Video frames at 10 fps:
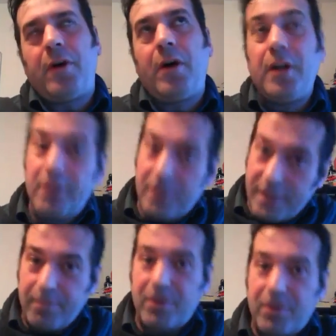in the
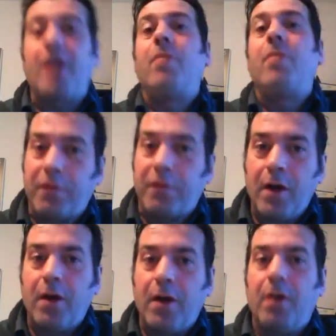same time of
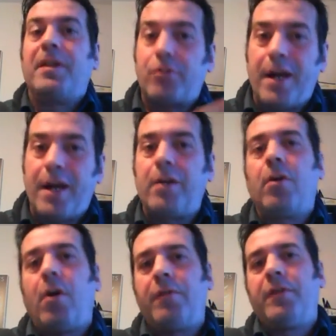a betrayal of